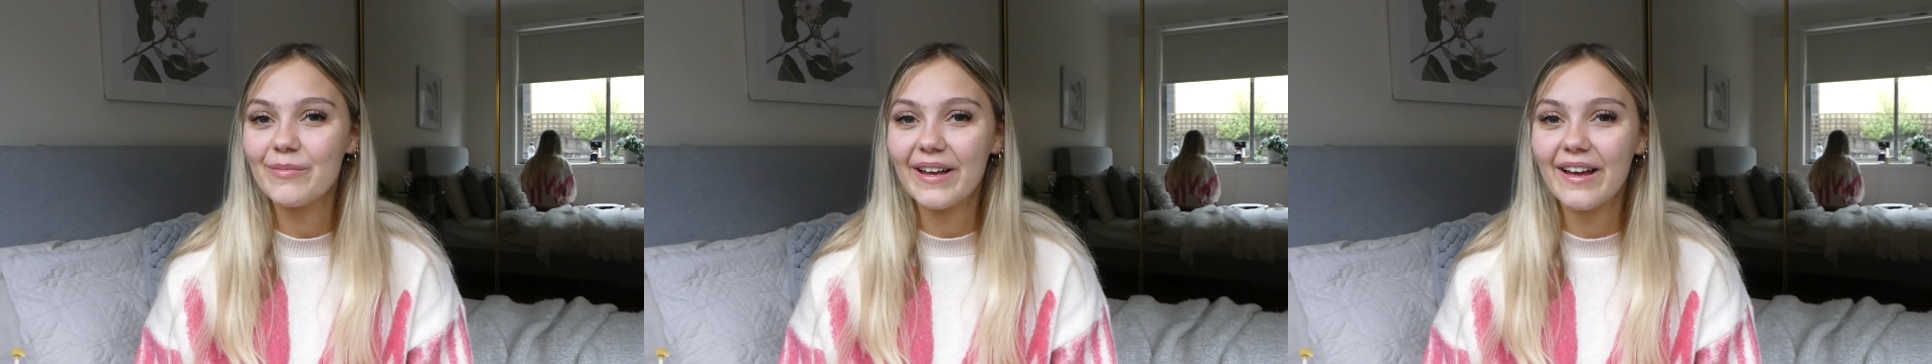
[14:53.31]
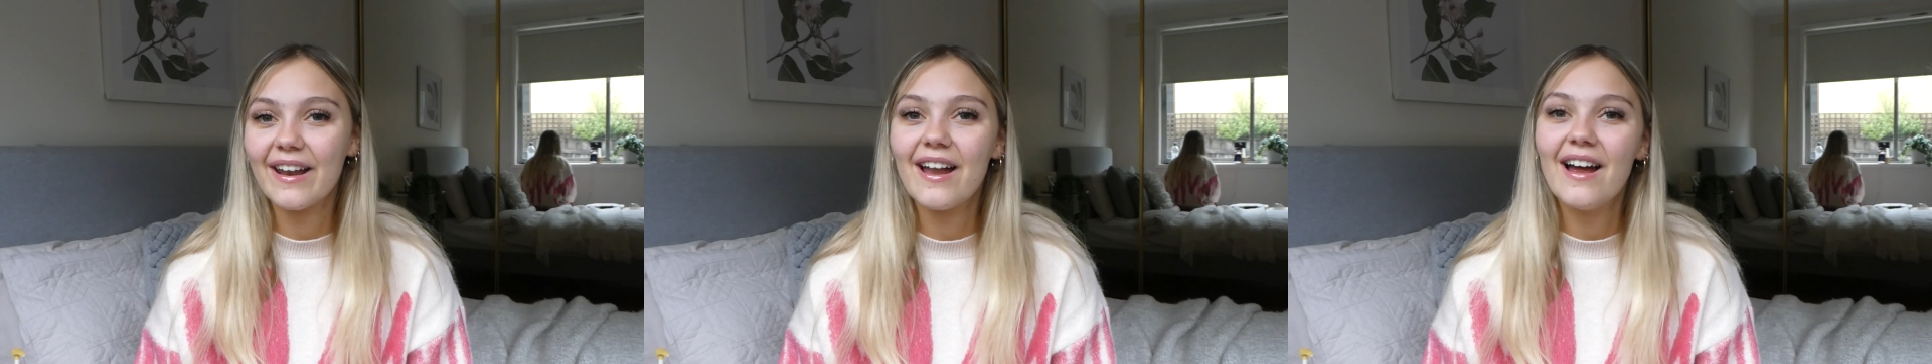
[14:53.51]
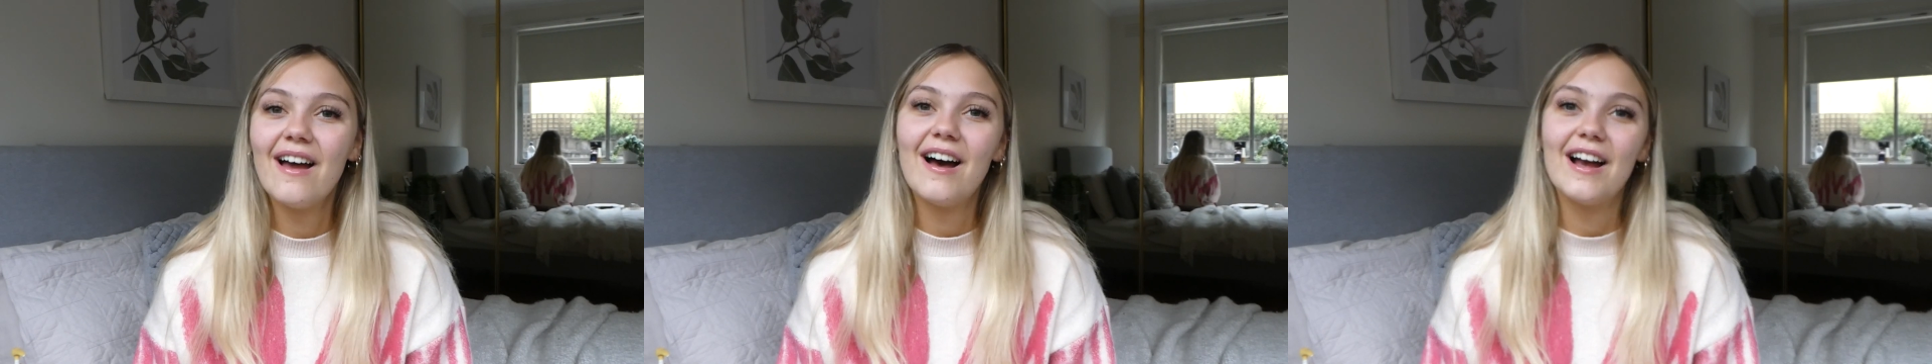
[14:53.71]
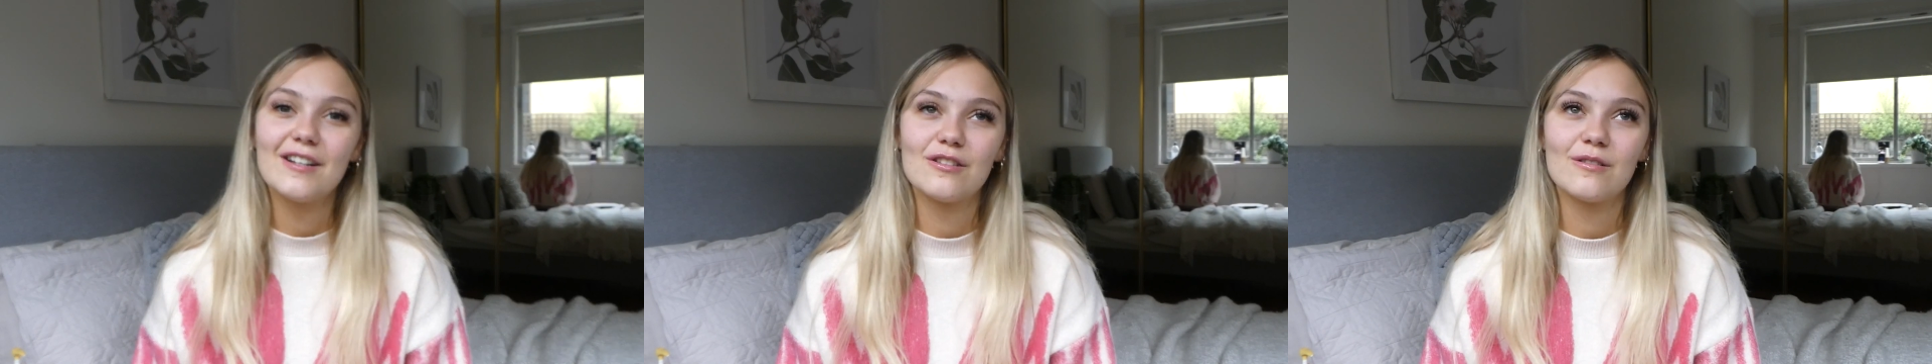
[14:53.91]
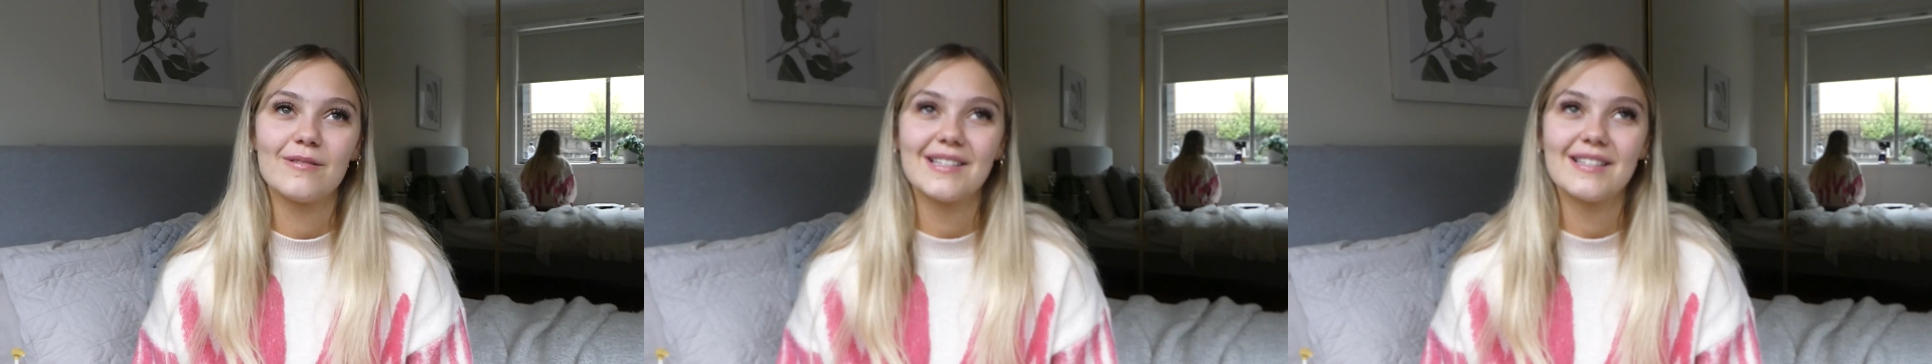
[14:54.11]
but I
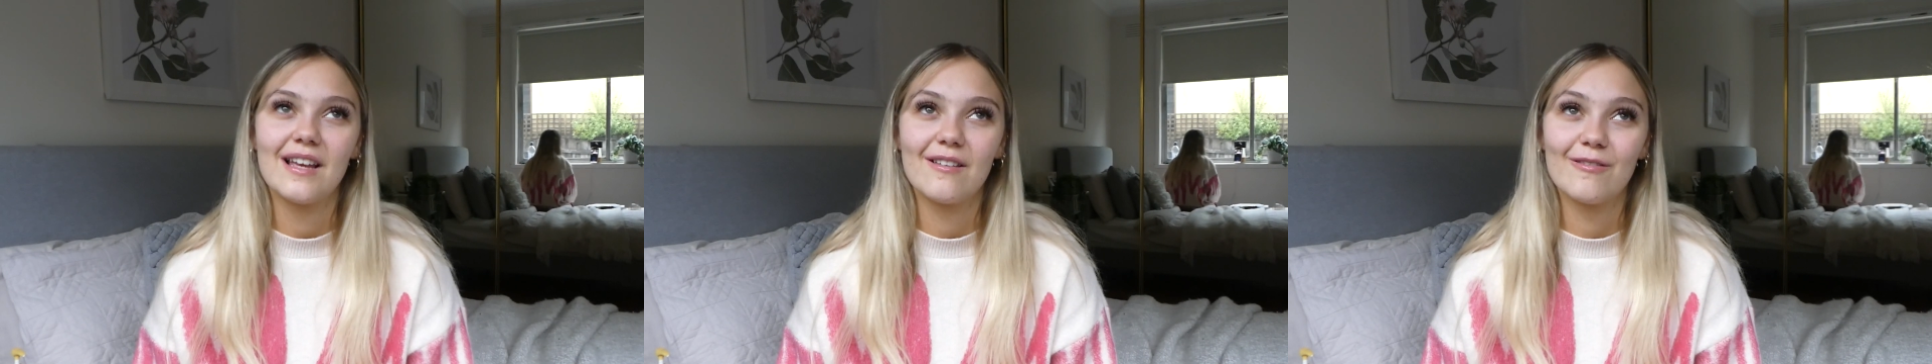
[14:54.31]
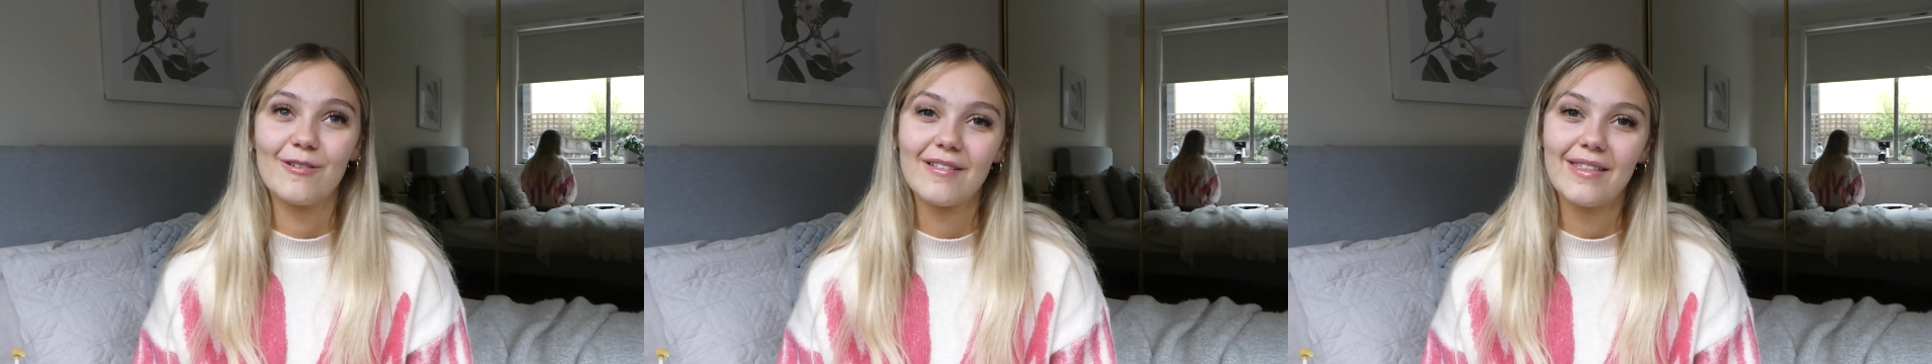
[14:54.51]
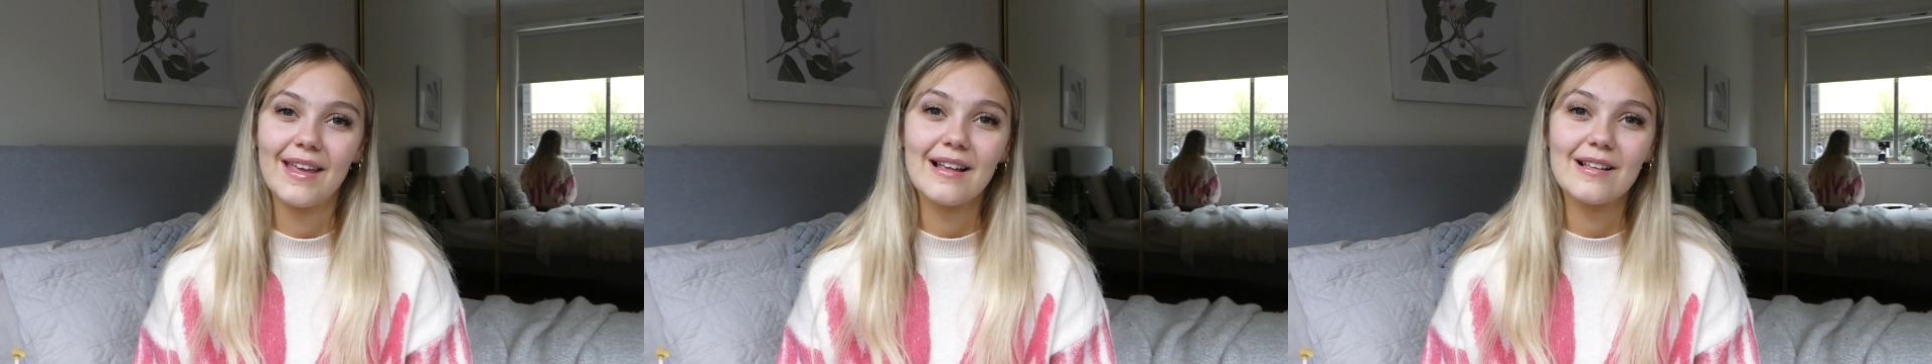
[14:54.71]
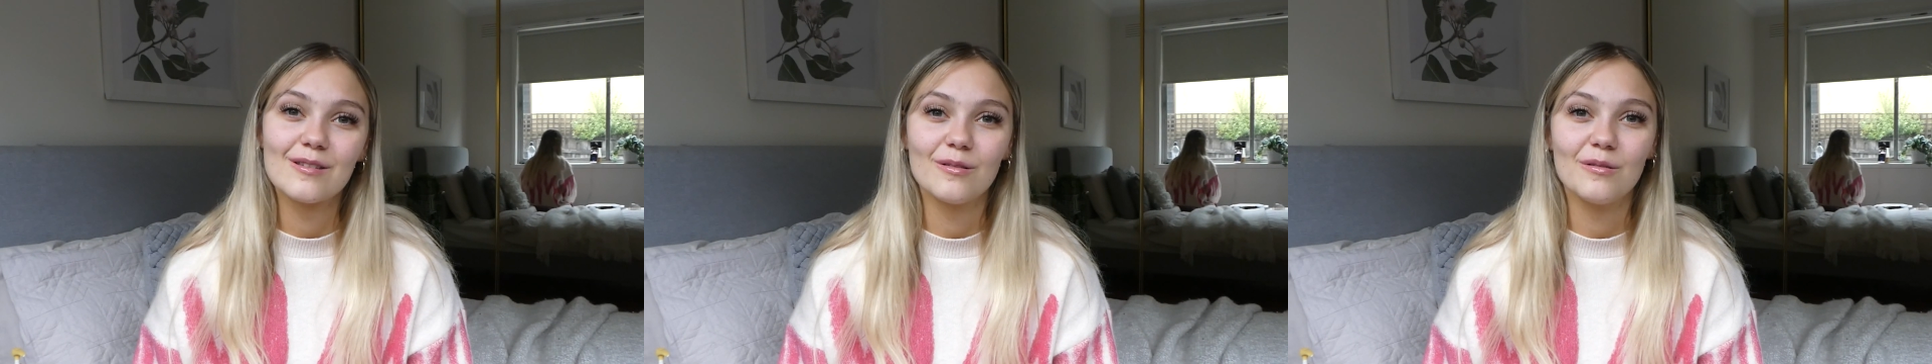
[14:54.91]
just don't want to say the wrong things